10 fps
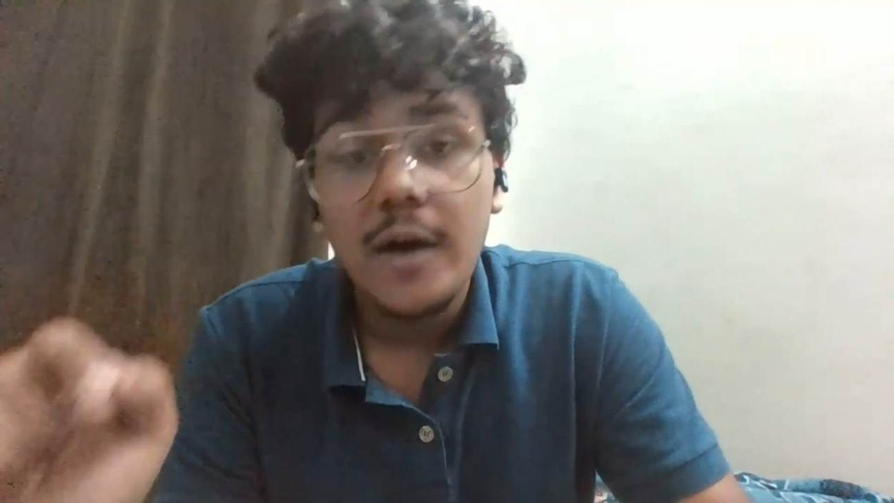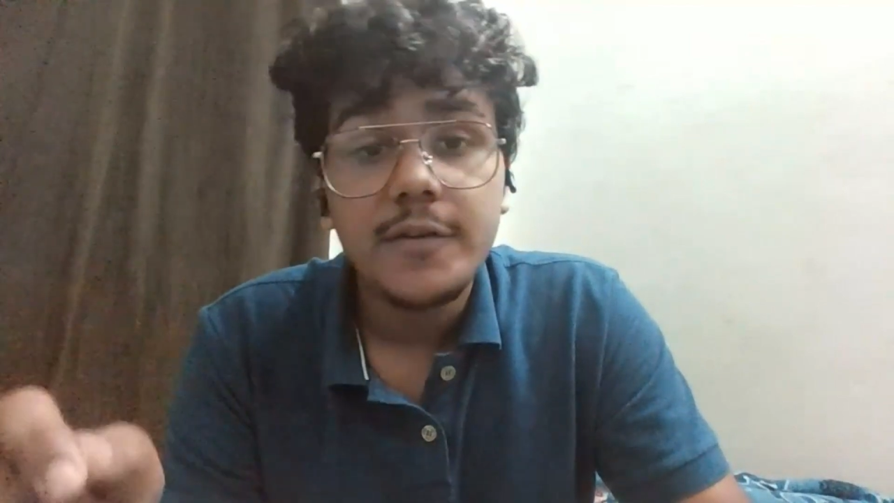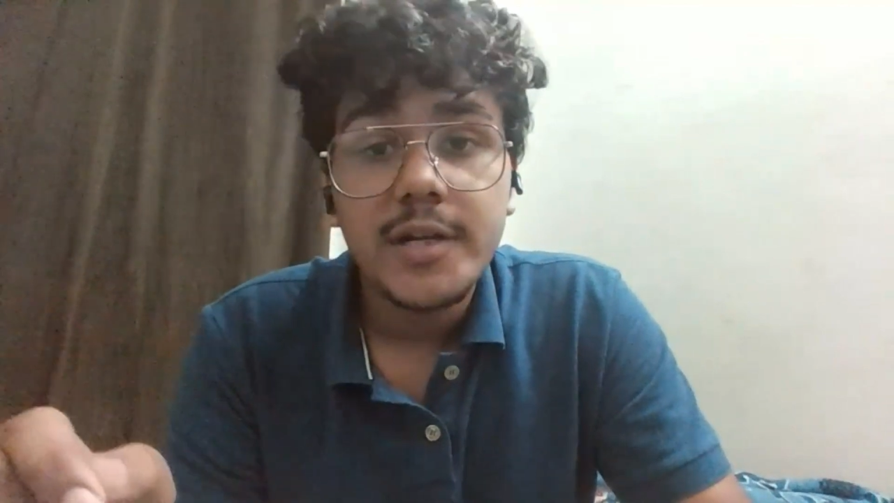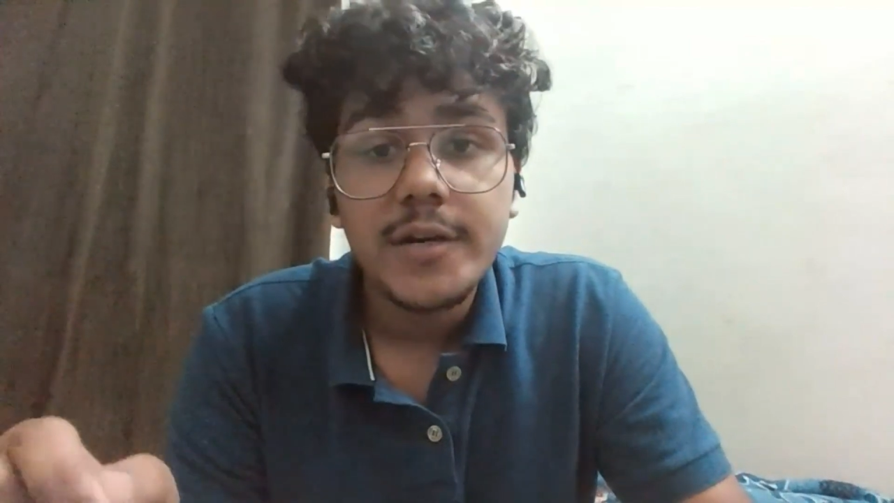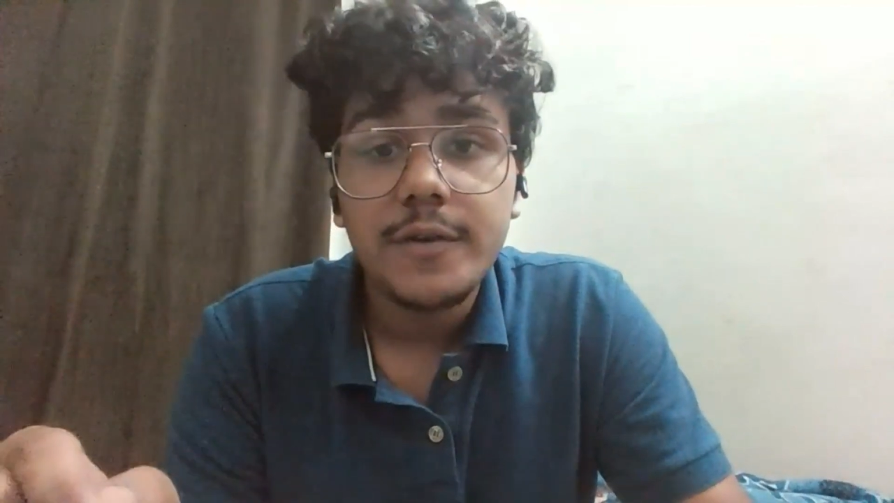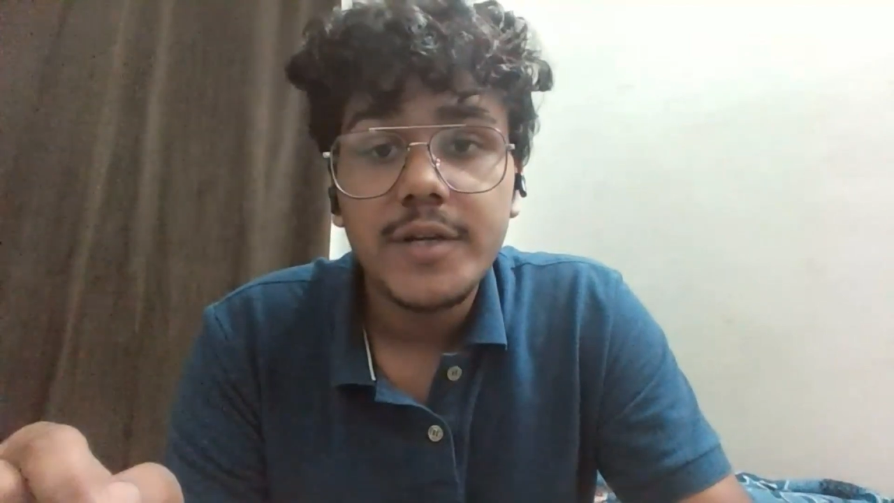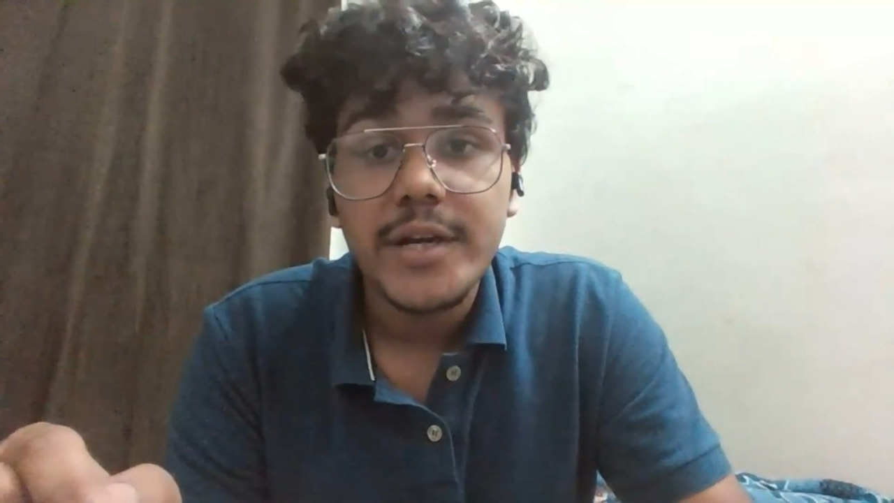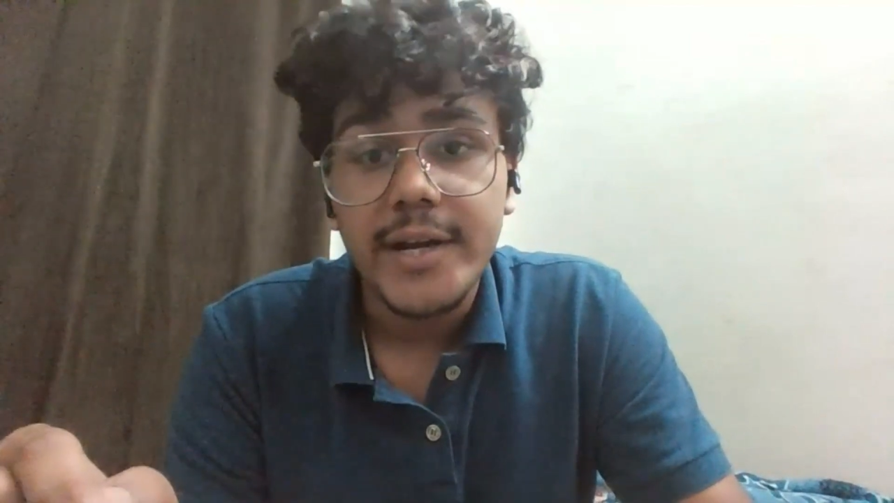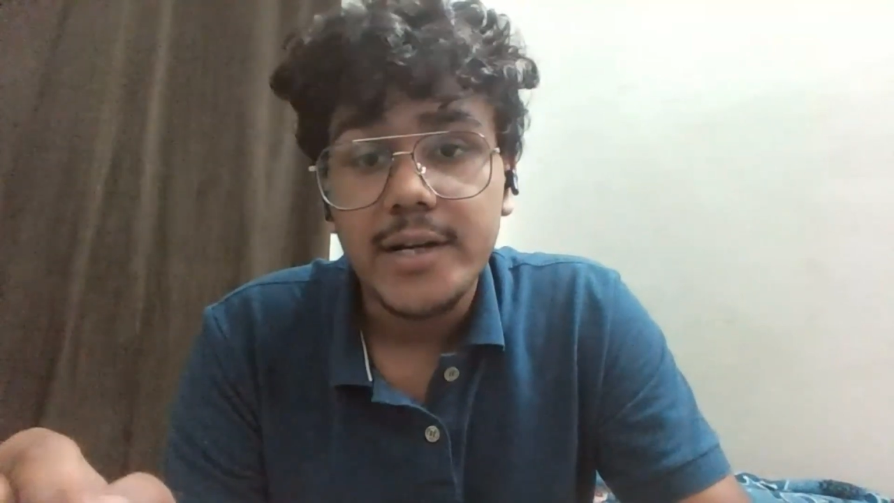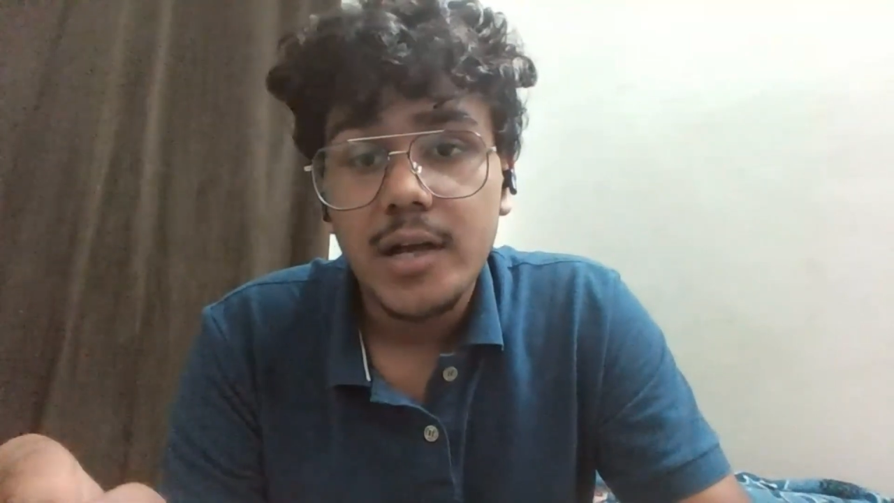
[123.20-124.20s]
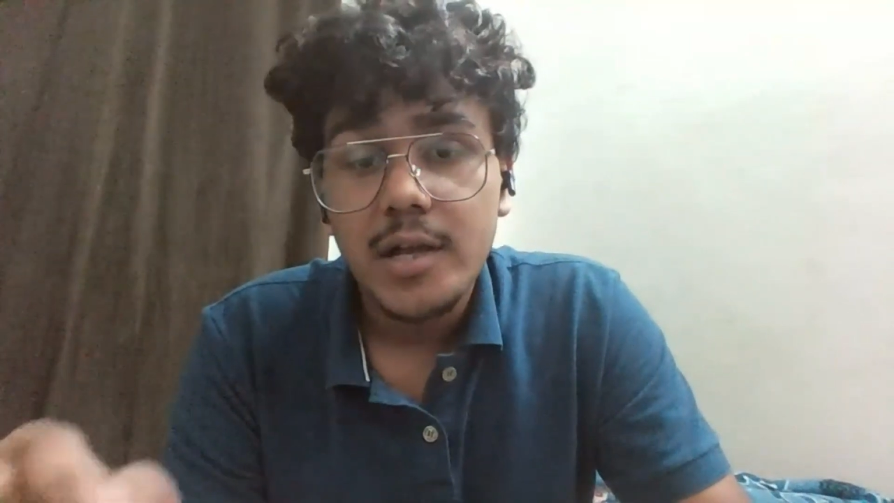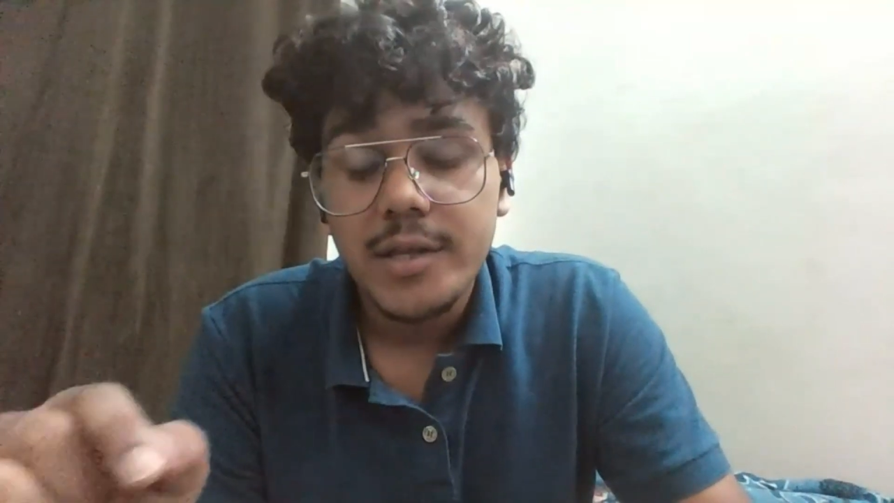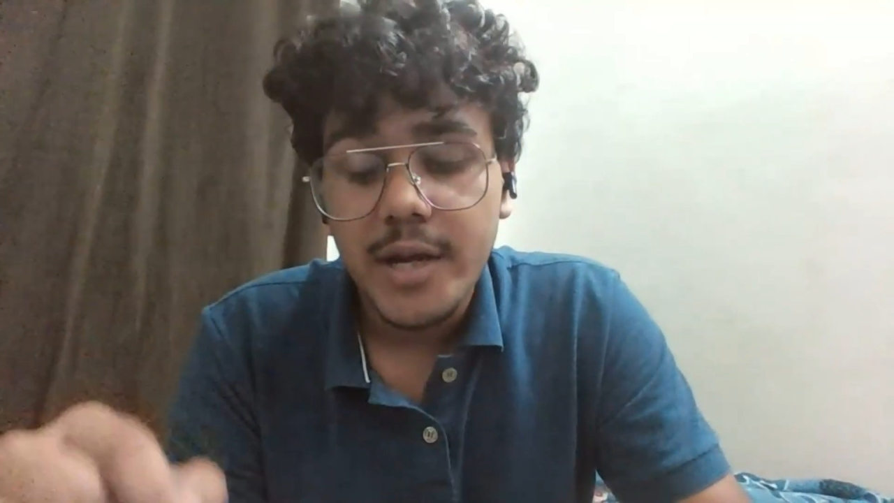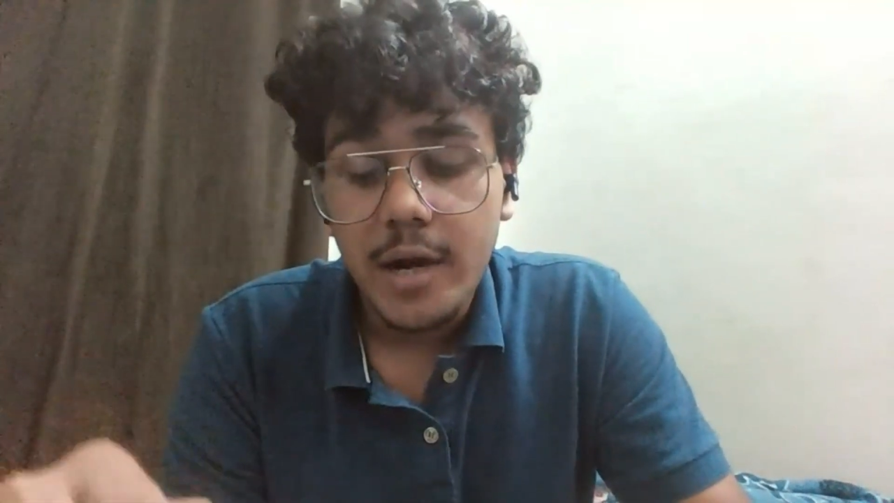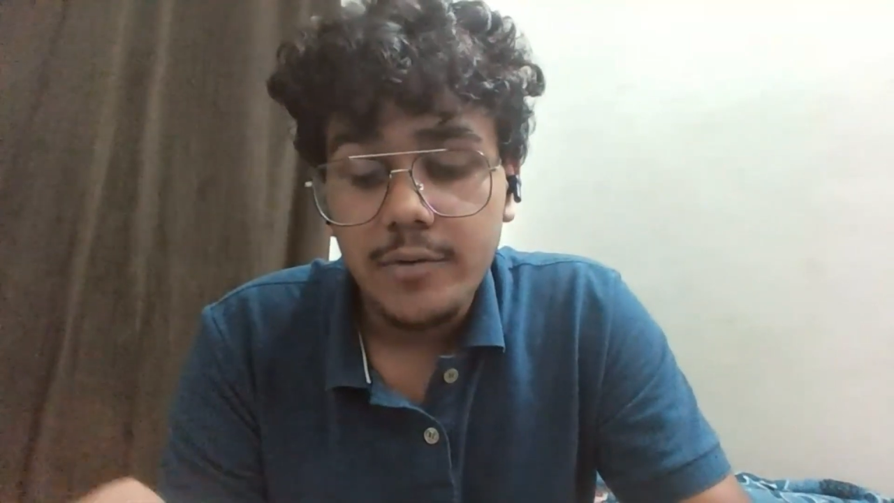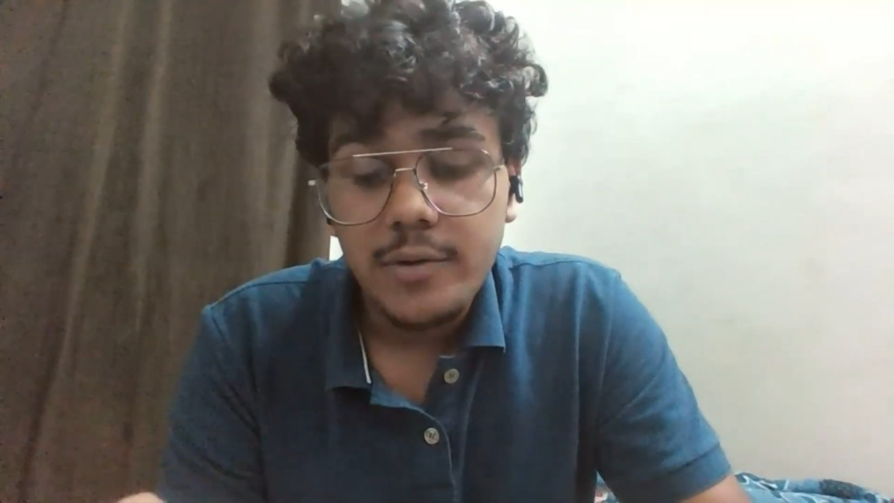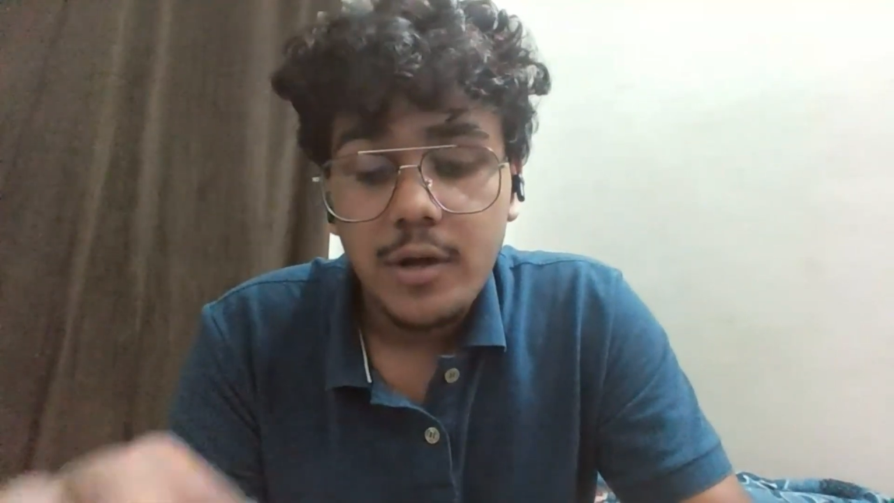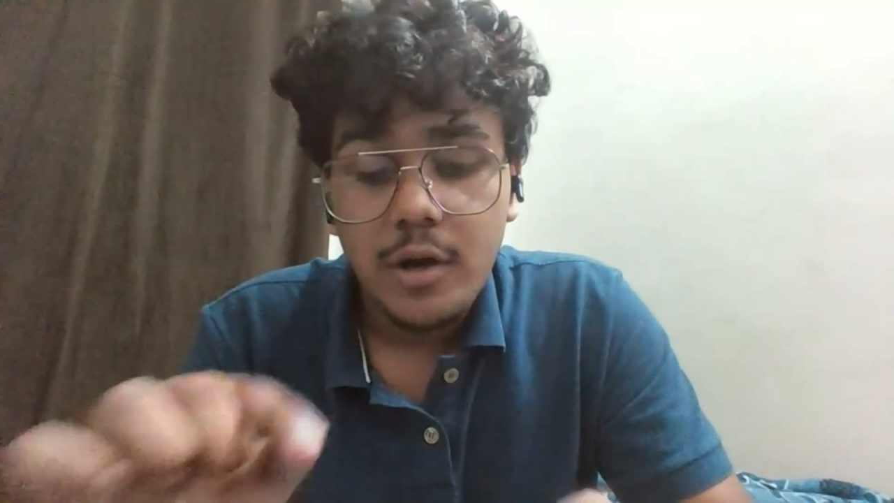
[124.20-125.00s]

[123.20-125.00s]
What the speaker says: After that, we will connect the ground